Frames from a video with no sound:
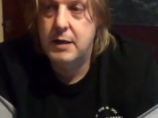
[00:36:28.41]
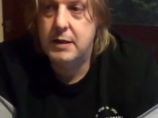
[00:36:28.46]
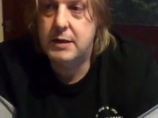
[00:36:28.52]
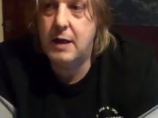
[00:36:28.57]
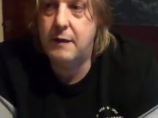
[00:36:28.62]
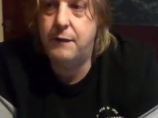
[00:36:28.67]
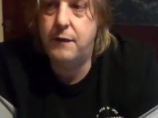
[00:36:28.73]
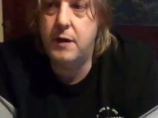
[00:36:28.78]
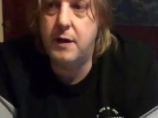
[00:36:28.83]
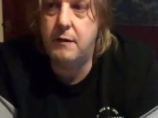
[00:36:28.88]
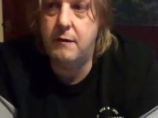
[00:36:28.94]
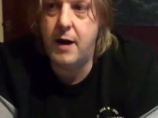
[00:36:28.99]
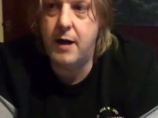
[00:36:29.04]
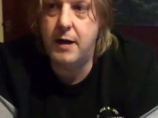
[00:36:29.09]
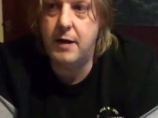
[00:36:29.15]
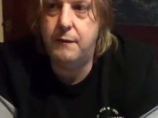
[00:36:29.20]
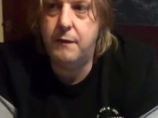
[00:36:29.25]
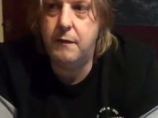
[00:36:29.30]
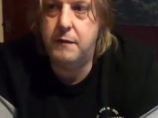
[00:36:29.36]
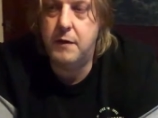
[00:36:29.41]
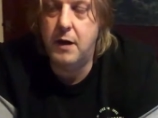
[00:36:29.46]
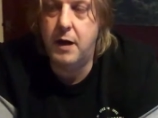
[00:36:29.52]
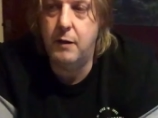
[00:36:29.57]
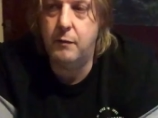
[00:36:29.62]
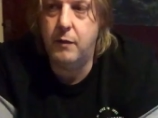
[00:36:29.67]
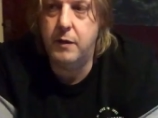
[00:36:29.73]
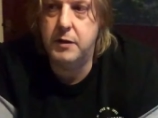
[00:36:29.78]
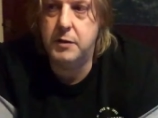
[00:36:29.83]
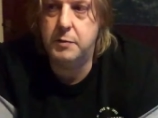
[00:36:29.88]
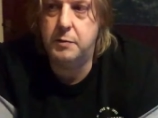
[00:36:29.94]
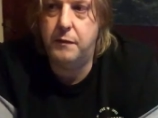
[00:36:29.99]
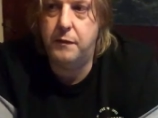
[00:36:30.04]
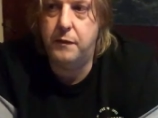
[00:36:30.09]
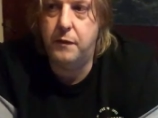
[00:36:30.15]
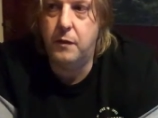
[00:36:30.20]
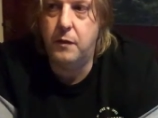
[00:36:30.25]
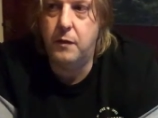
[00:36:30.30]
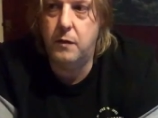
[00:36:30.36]
Definitely around, if we've done it once
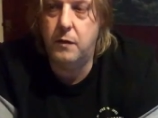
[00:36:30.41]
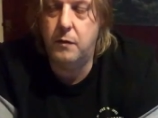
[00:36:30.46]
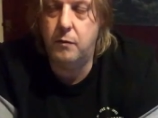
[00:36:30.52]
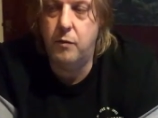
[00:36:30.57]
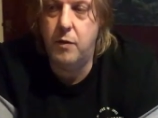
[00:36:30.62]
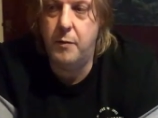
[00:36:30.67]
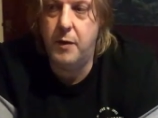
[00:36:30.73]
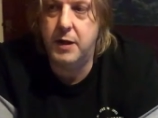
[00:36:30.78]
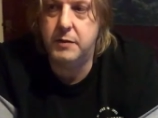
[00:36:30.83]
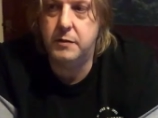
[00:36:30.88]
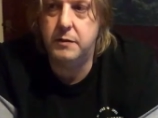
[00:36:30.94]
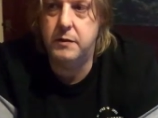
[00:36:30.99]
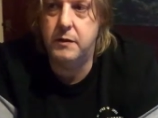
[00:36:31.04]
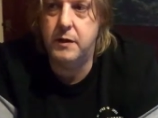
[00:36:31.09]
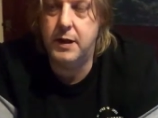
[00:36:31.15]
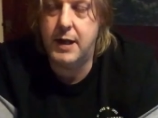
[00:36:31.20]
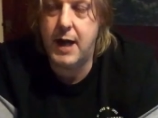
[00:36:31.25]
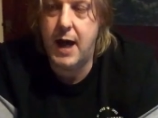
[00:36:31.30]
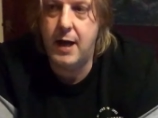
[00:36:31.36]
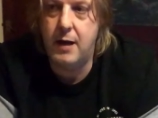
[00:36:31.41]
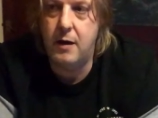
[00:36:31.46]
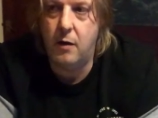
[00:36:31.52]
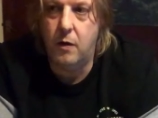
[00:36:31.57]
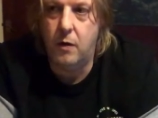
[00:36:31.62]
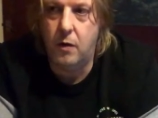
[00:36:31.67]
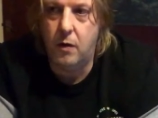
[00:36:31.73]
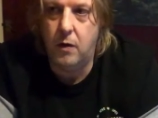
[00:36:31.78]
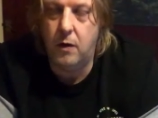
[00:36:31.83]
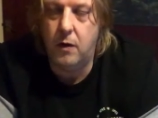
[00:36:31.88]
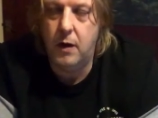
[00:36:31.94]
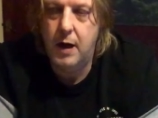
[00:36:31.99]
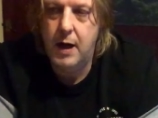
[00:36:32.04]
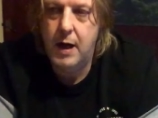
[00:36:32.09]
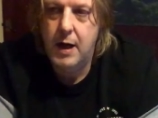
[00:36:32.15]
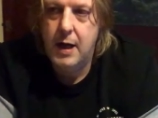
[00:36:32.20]
before, we might as well do it again. Or